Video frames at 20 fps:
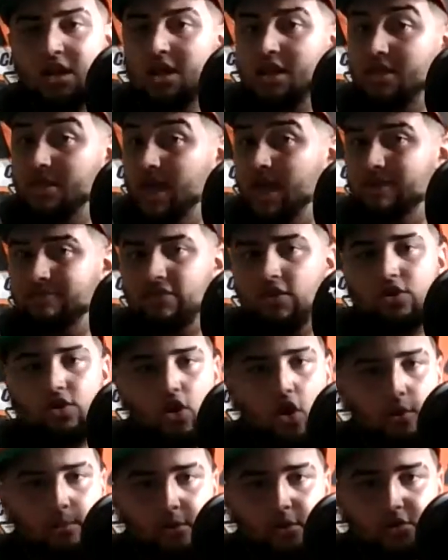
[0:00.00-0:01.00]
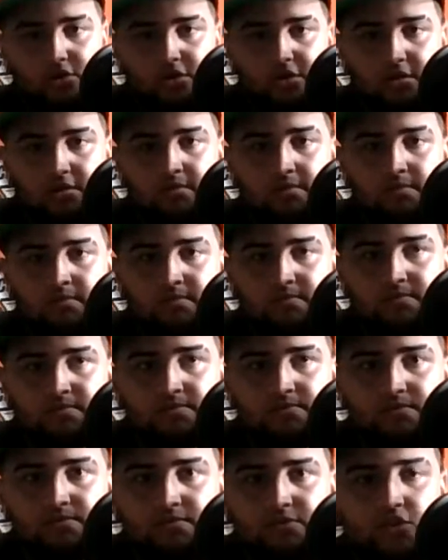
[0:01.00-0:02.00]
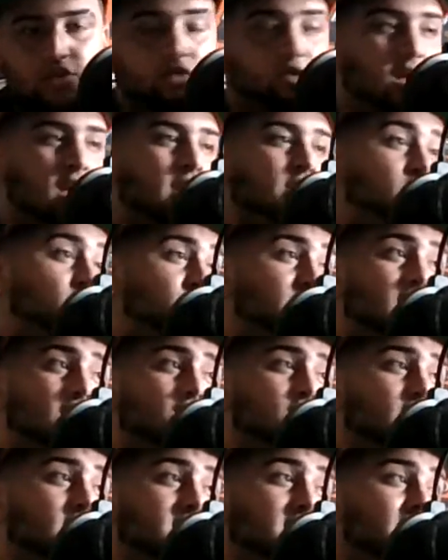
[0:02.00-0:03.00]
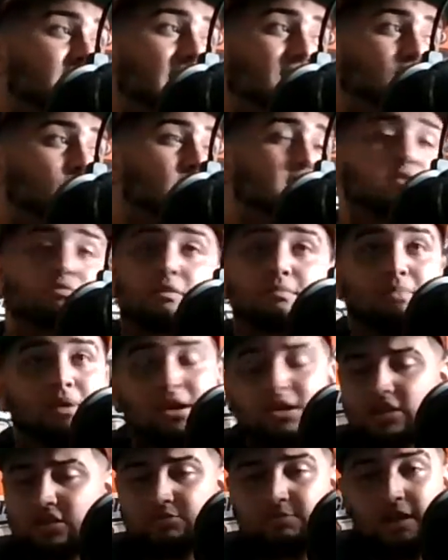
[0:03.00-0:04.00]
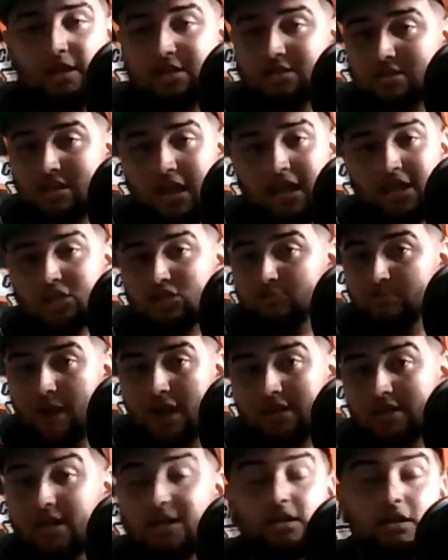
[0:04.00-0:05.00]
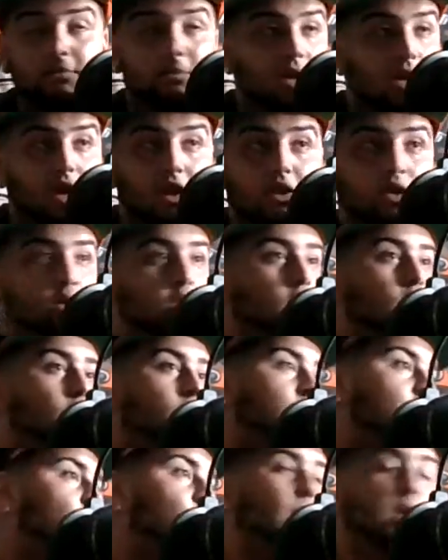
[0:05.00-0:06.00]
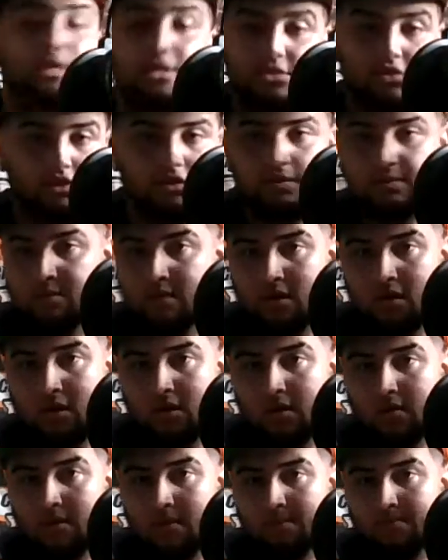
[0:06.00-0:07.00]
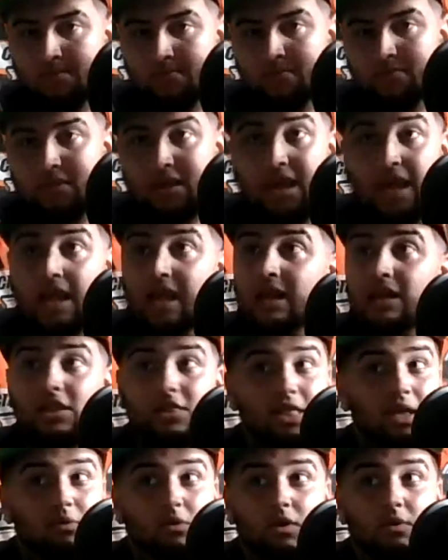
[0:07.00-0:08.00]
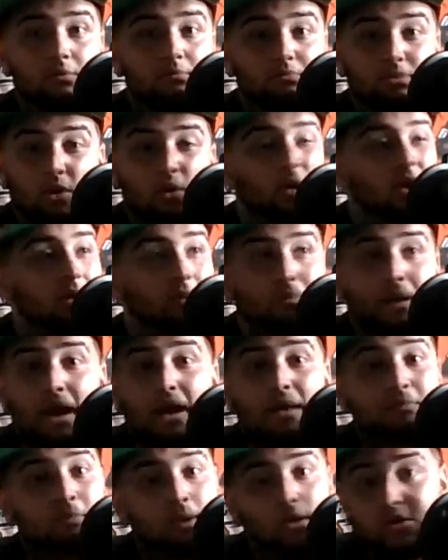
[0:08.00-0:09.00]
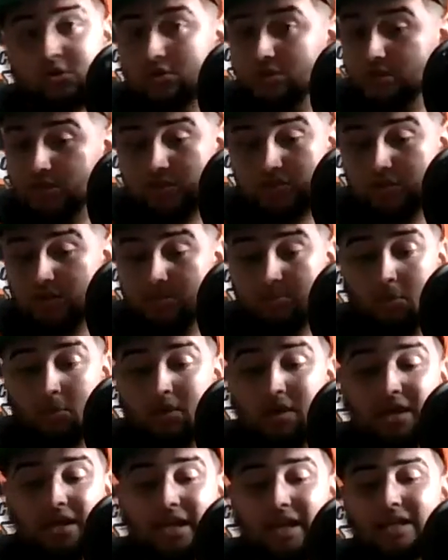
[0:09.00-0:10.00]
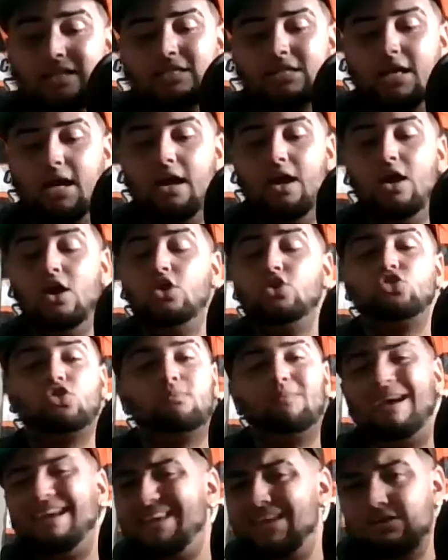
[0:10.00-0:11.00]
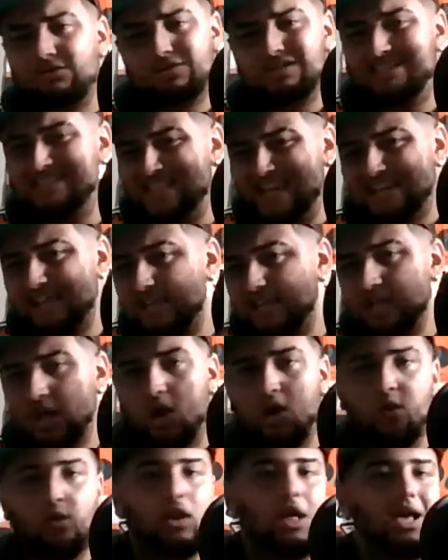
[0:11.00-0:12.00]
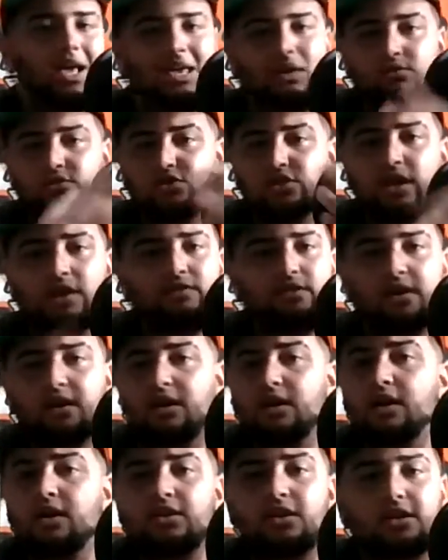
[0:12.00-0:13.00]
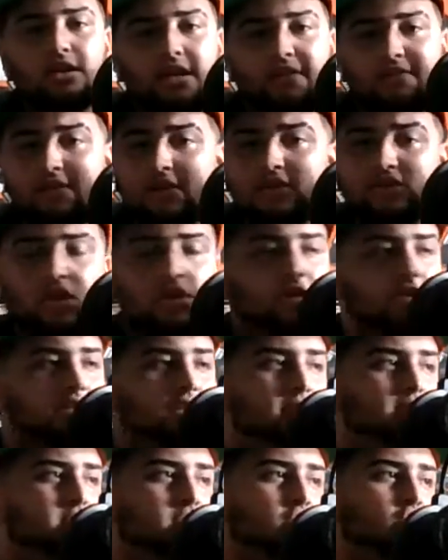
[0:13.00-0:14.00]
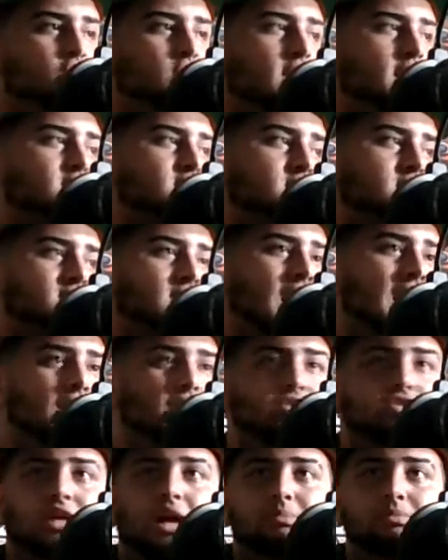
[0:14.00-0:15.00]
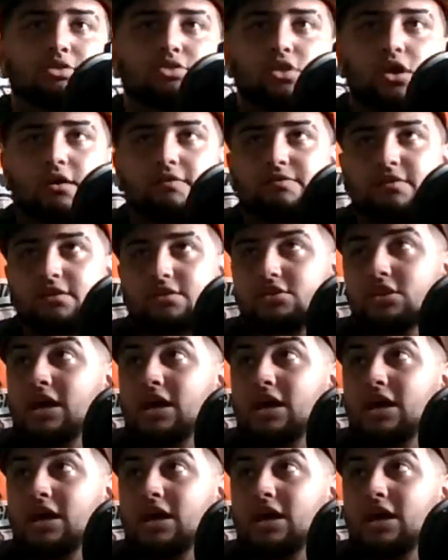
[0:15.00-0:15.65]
they have no mercy. So Steelers fans have every right to be pissed because they expect and demand wins. And they were booing Ben mercilessly, but we're going to get into that. So Mike Hilton set the tone. He was giving the defense all the tips and tricks as to how to stop this offense.